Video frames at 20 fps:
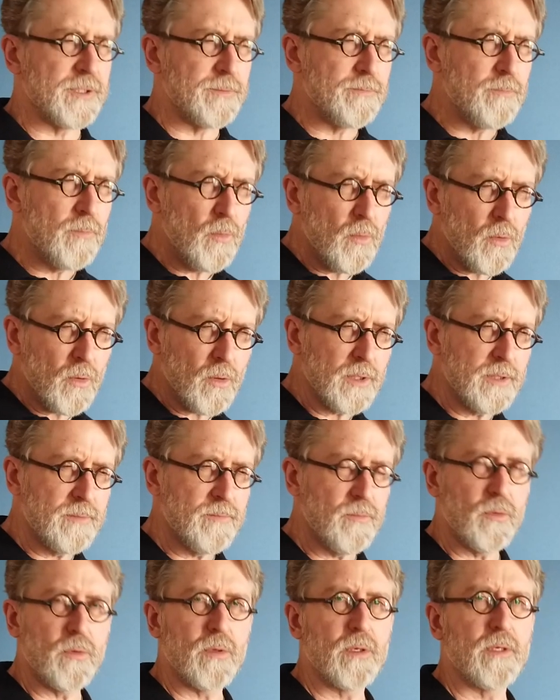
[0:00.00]
and
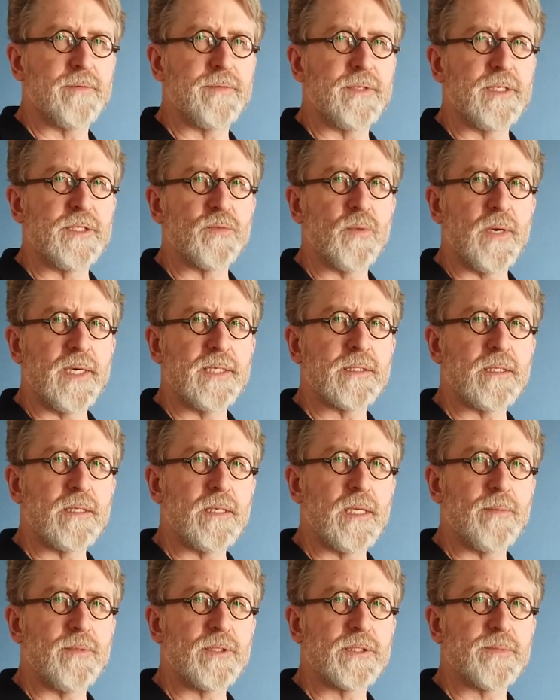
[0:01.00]
more of these
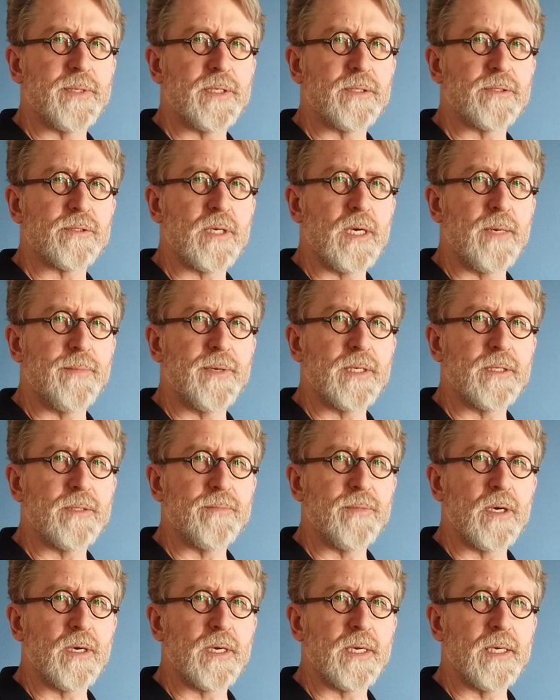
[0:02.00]
WiSA-enabled speakers are coming on the
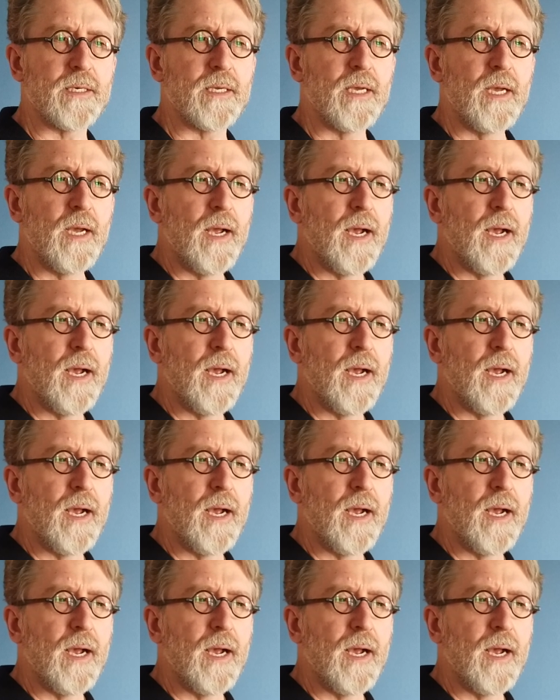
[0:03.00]
market